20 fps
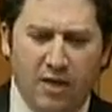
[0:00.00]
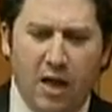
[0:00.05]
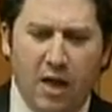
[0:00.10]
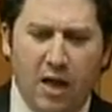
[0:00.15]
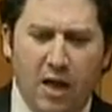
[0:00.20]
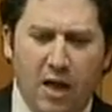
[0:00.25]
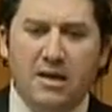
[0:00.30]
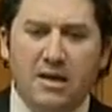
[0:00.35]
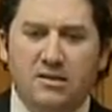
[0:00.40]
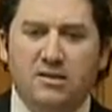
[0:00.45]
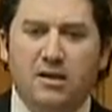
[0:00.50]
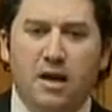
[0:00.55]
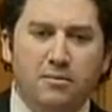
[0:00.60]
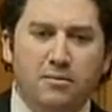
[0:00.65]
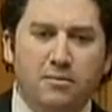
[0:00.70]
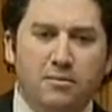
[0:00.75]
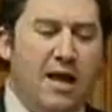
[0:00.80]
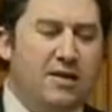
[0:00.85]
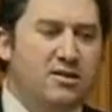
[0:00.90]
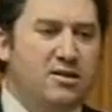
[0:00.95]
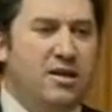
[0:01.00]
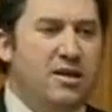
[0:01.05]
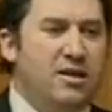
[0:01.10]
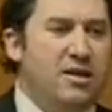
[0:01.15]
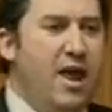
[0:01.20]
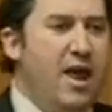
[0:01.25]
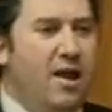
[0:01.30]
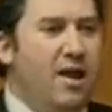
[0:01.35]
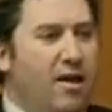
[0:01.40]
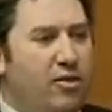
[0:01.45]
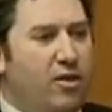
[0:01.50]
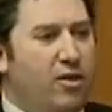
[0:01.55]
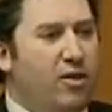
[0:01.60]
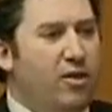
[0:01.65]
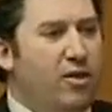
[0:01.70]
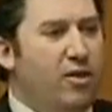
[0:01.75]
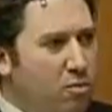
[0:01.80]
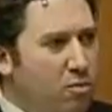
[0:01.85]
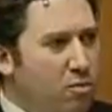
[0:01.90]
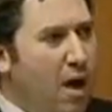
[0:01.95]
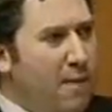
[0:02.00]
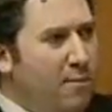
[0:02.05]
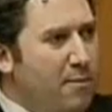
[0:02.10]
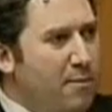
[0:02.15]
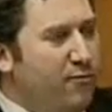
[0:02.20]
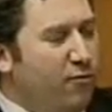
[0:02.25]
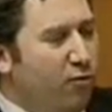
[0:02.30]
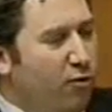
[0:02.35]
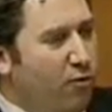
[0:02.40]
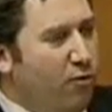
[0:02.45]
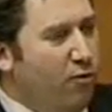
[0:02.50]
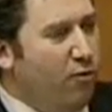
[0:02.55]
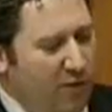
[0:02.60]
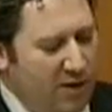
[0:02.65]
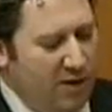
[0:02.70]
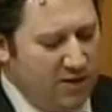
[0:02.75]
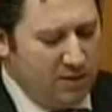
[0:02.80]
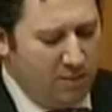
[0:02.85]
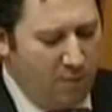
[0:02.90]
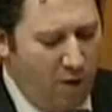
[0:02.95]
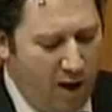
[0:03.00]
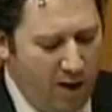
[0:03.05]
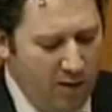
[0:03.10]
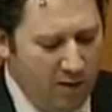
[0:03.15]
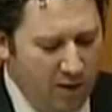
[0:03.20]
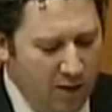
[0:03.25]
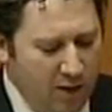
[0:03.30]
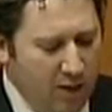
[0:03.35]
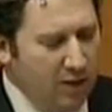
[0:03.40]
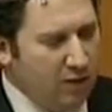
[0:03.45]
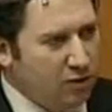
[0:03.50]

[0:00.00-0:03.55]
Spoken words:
that means some tax accountant out there, who may be former friends of mine,